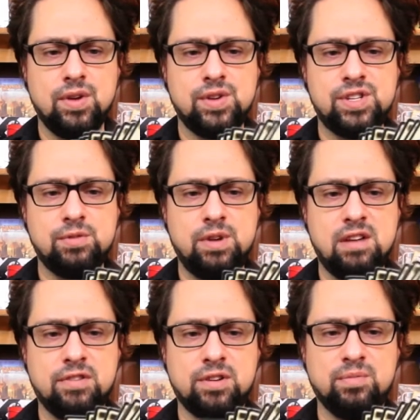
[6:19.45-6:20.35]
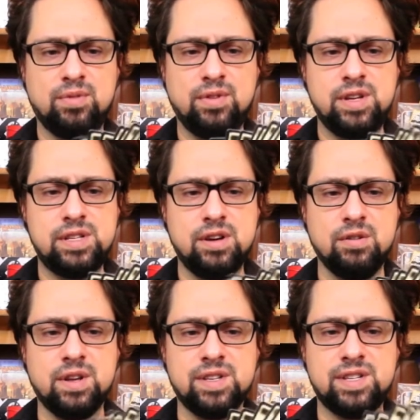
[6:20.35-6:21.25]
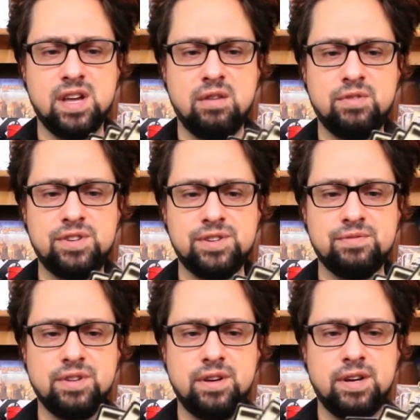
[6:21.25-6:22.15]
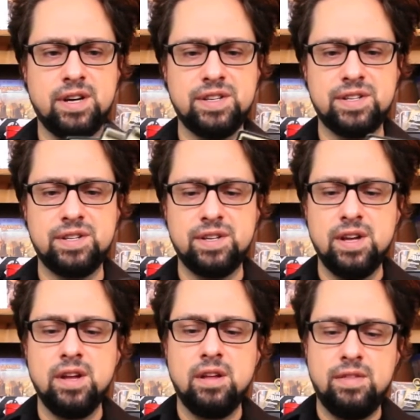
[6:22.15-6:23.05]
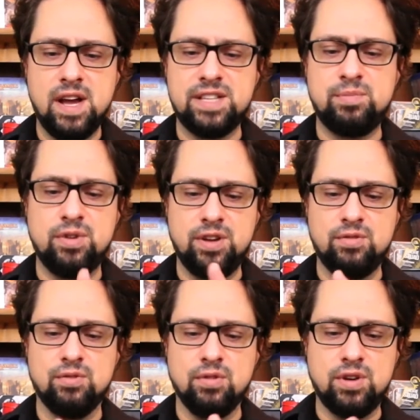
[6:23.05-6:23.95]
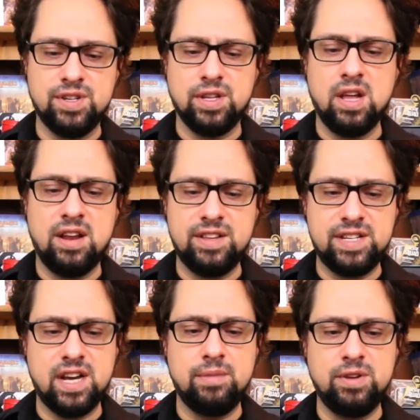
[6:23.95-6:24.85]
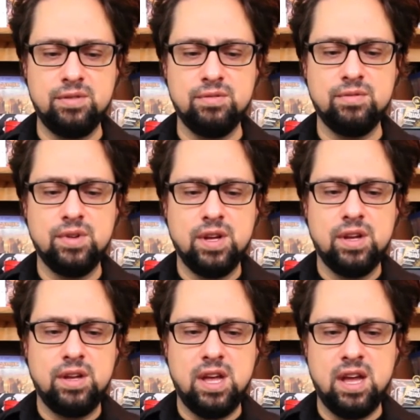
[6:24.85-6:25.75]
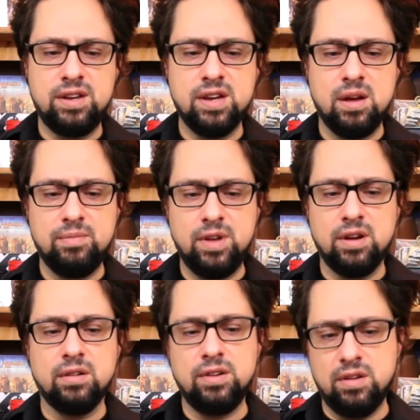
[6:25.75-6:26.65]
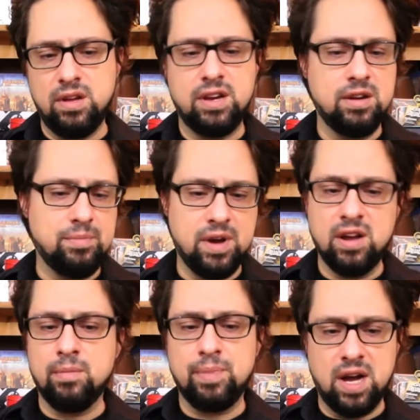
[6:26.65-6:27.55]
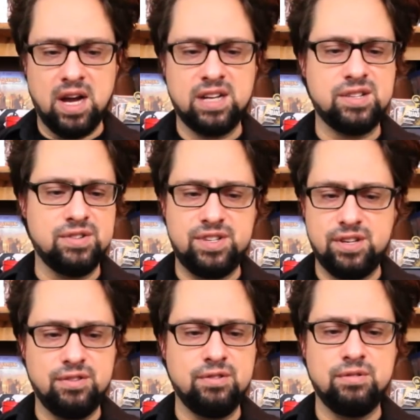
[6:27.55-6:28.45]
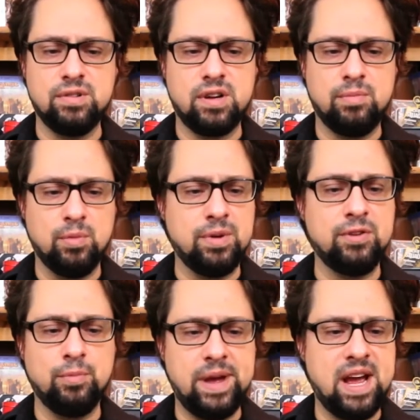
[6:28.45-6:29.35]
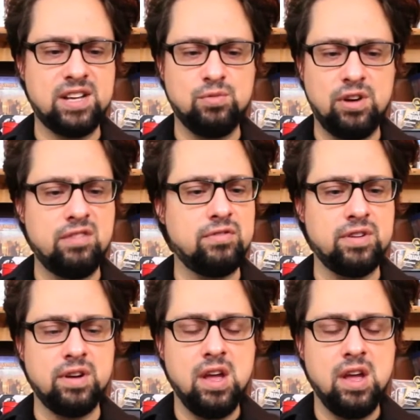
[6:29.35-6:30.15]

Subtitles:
So we have a complete token set, which is really nice. That's pretty cool, because a lot of the time you end up, you know, you end up buying a box or two, a couple bundle packs, whatever,